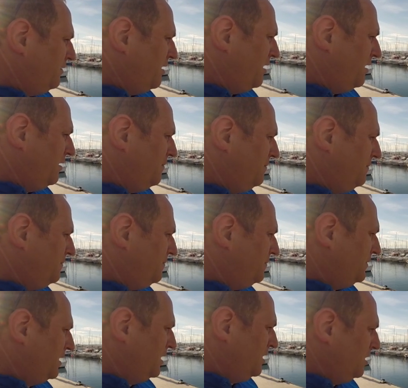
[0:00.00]
um,
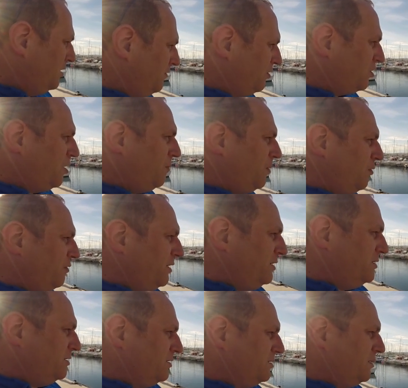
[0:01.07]
for a couple of
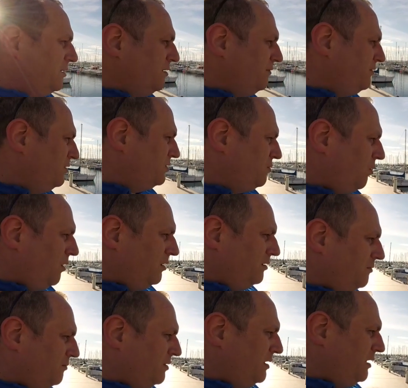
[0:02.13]
reasons. First
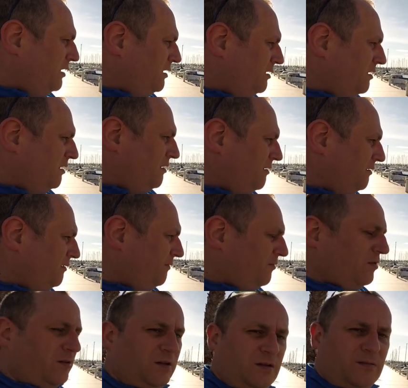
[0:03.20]
one being that I
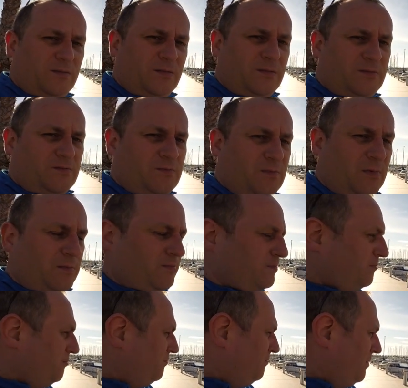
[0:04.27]
find
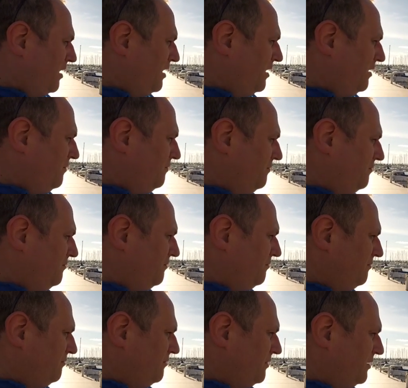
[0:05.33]
um,
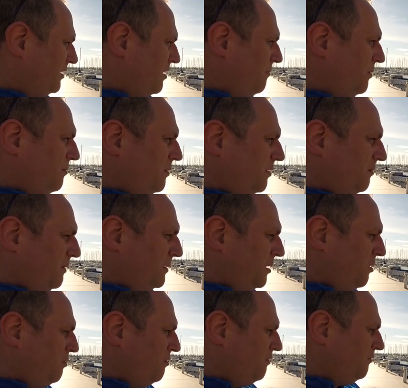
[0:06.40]
a couple of people I
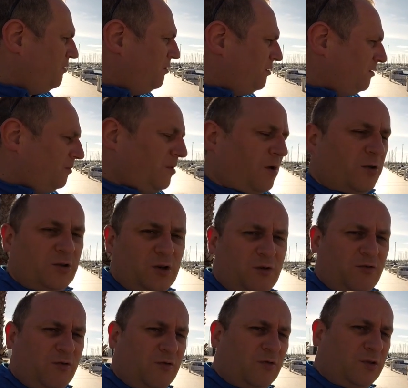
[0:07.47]
know have got larger
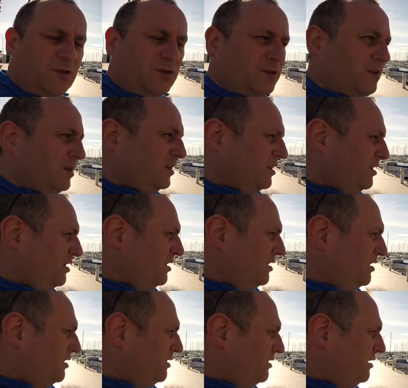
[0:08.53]
cruisers.
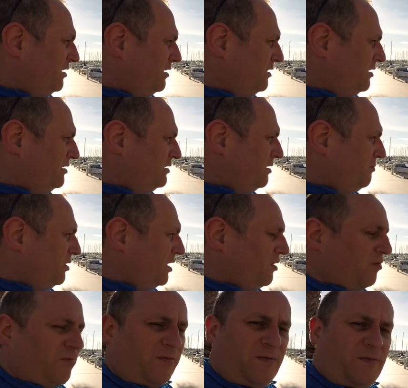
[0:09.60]
They seem to
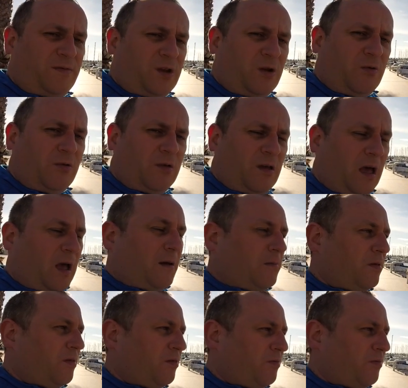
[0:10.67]
get few, uh,